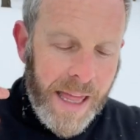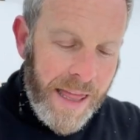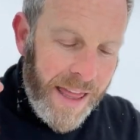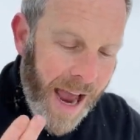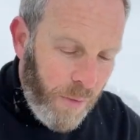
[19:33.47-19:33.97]

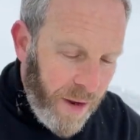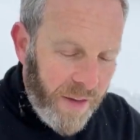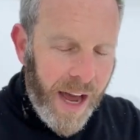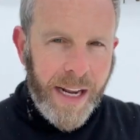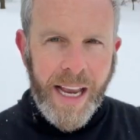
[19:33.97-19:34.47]
Then we've
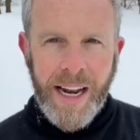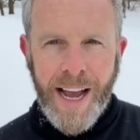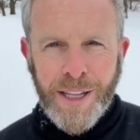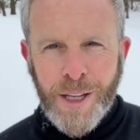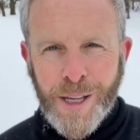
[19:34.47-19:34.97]
got to
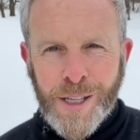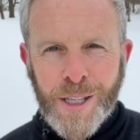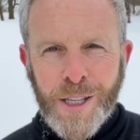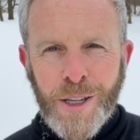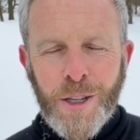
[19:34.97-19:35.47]
connect
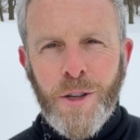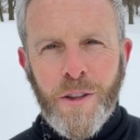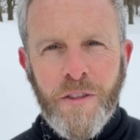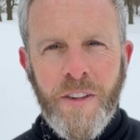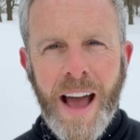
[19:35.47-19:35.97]
this to
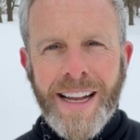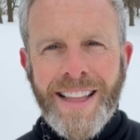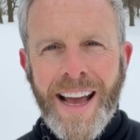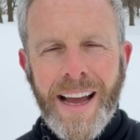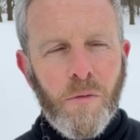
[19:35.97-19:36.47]
the fact
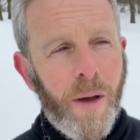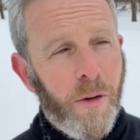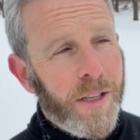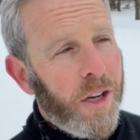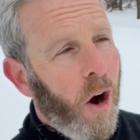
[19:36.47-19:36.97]
that
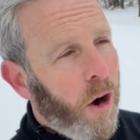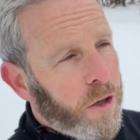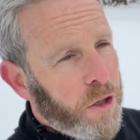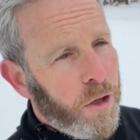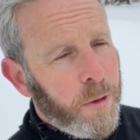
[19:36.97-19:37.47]
whether it's
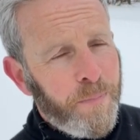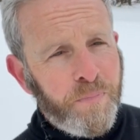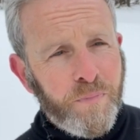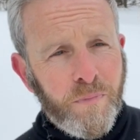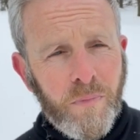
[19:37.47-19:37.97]
Archer
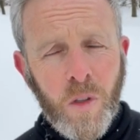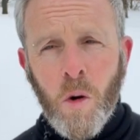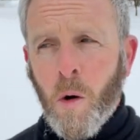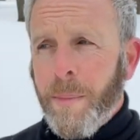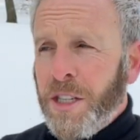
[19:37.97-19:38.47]

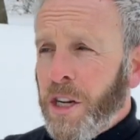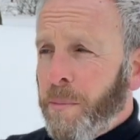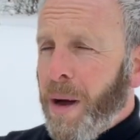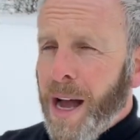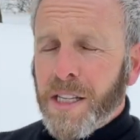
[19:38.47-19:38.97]
or Mission
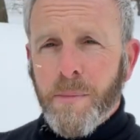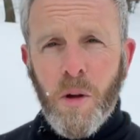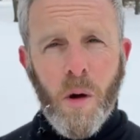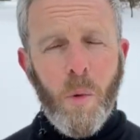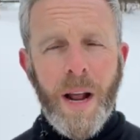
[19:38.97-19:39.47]
Impossible
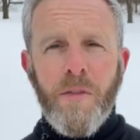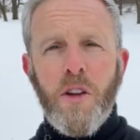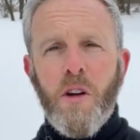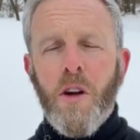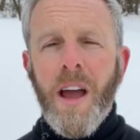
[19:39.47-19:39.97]
or whatever
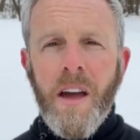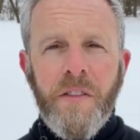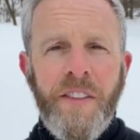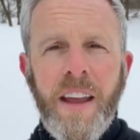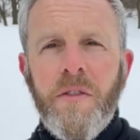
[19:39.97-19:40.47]
your
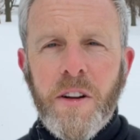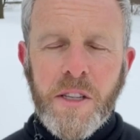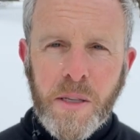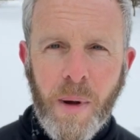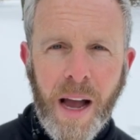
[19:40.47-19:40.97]

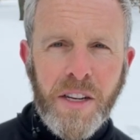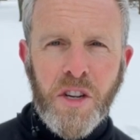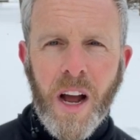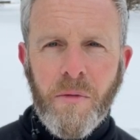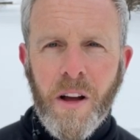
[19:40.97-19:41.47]
favorite spy
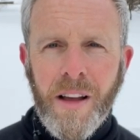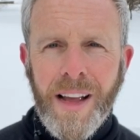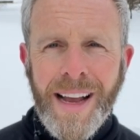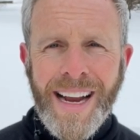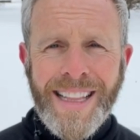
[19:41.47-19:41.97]
genre,
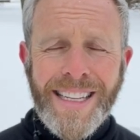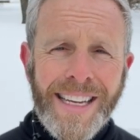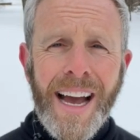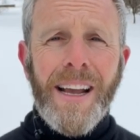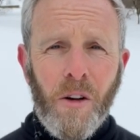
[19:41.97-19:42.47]
and then
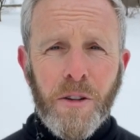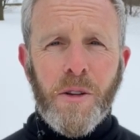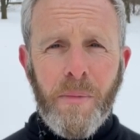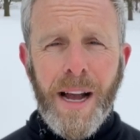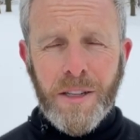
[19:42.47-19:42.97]
tie it
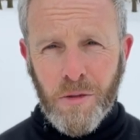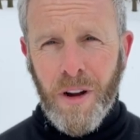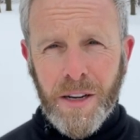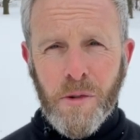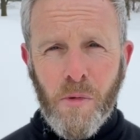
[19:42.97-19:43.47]
also back to
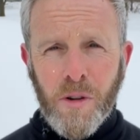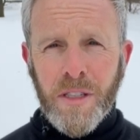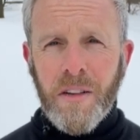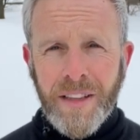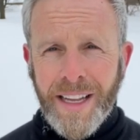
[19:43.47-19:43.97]
Roger
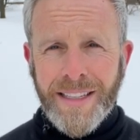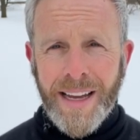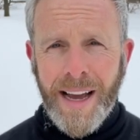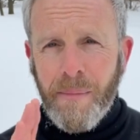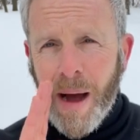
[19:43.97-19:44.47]
Moore's Live and Let
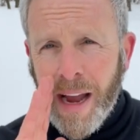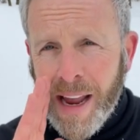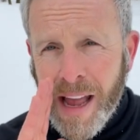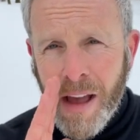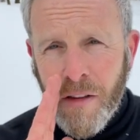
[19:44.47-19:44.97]
Die, my
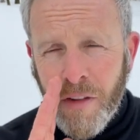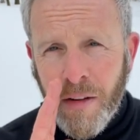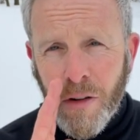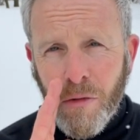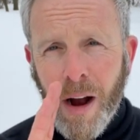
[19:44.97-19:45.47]

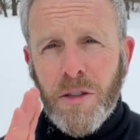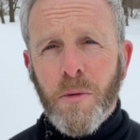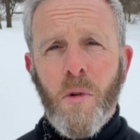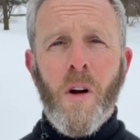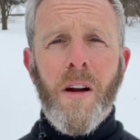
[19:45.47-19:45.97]
favorite
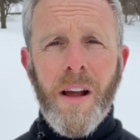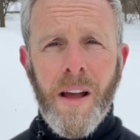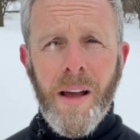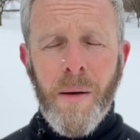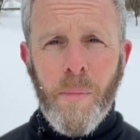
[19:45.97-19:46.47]
Roger Moore
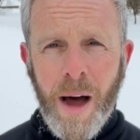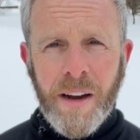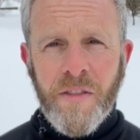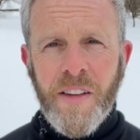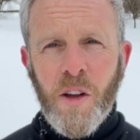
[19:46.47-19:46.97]

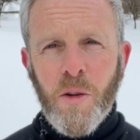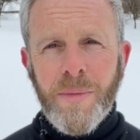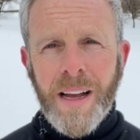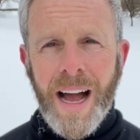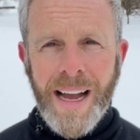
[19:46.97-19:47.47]
Bond
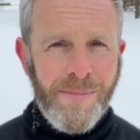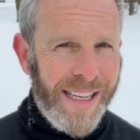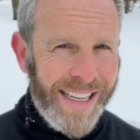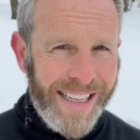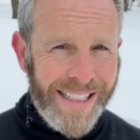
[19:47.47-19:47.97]
film. I
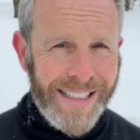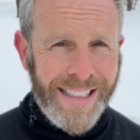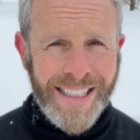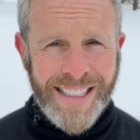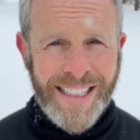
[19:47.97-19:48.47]
mean,
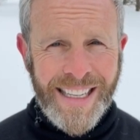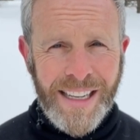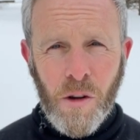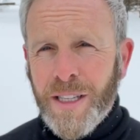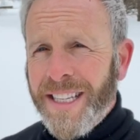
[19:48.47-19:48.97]
this thing
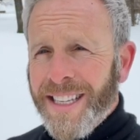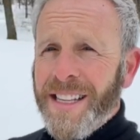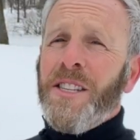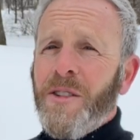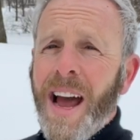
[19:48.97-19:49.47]
goes into
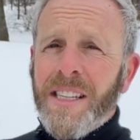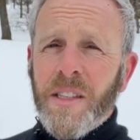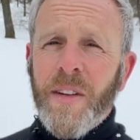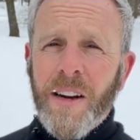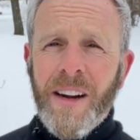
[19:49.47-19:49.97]
the
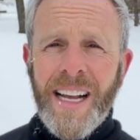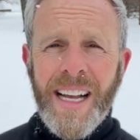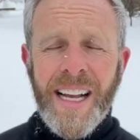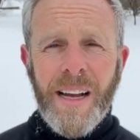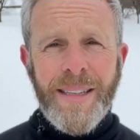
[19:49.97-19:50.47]
stratosphere.
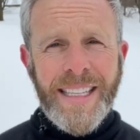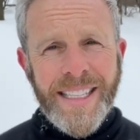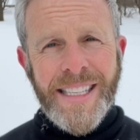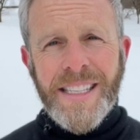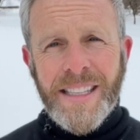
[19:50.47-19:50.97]
I mean,
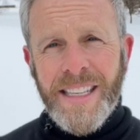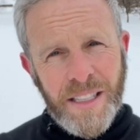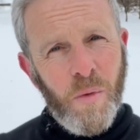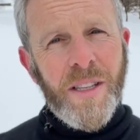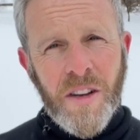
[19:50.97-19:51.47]

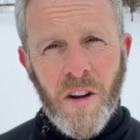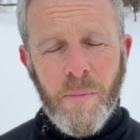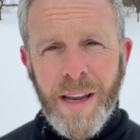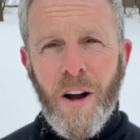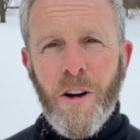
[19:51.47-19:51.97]
this one's going
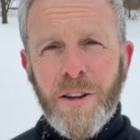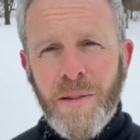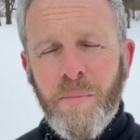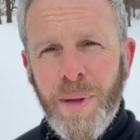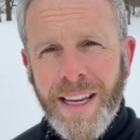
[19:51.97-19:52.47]
to be hard
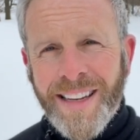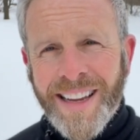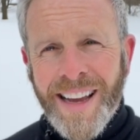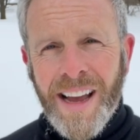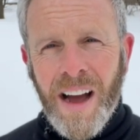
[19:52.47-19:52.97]
to beat
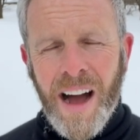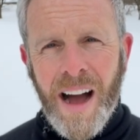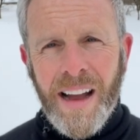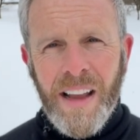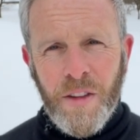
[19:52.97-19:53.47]

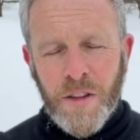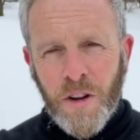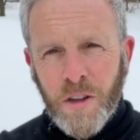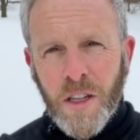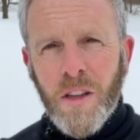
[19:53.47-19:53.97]
if you
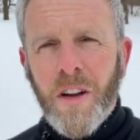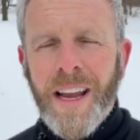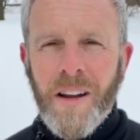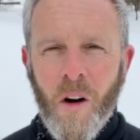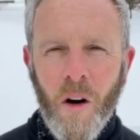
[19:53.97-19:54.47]
start to look
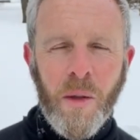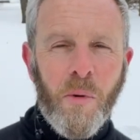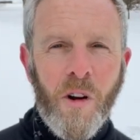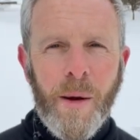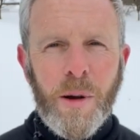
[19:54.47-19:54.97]
at all the
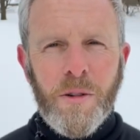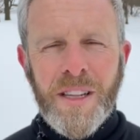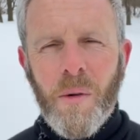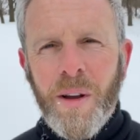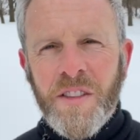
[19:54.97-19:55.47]
parameters
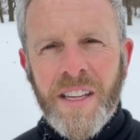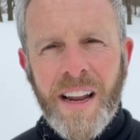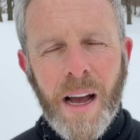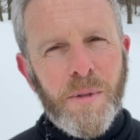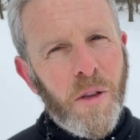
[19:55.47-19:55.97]
that we've
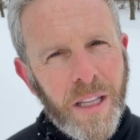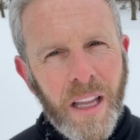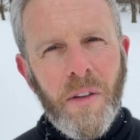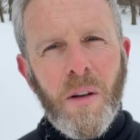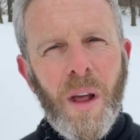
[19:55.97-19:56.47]
set up. So the
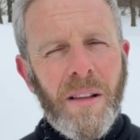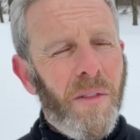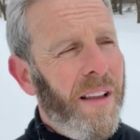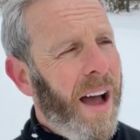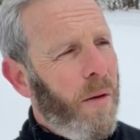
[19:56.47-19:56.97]
Live and
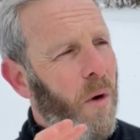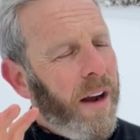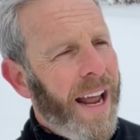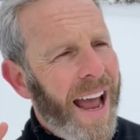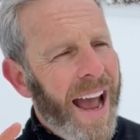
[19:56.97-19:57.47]
Let Die
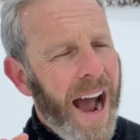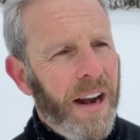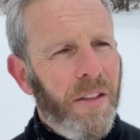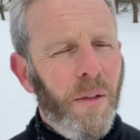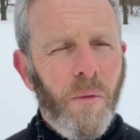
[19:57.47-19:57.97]
one,
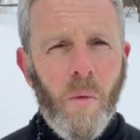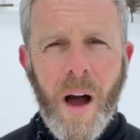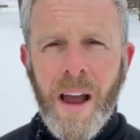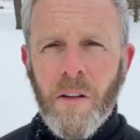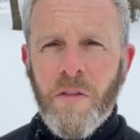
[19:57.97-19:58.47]
out in the
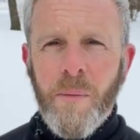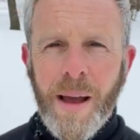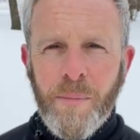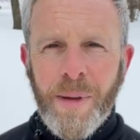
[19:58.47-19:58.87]
wild from N.